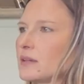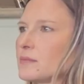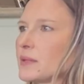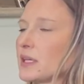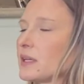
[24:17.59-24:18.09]

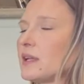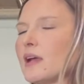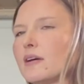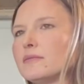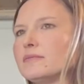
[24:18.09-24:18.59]
But
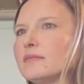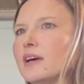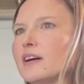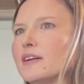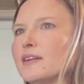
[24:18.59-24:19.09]
anyhow,
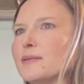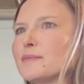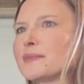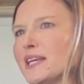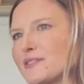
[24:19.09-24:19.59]

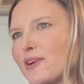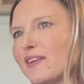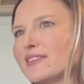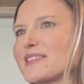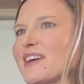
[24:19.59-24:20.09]
thanks for
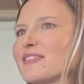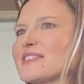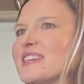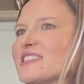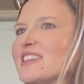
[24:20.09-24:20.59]
having this
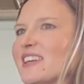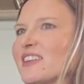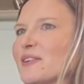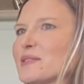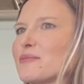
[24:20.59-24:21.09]
conversation. I
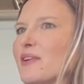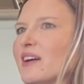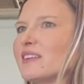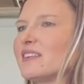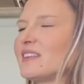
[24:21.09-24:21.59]
thought it was
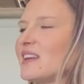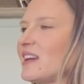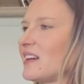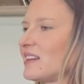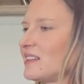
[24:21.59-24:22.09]
fun,
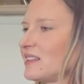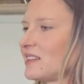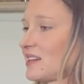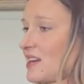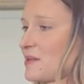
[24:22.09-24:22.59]
and
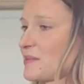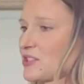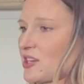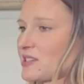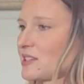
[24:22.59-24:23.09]
I am
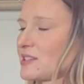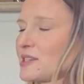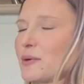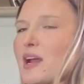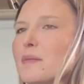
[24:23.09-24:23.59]
interested to
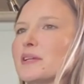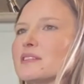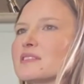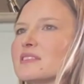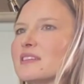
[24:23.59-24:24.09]
see what happens.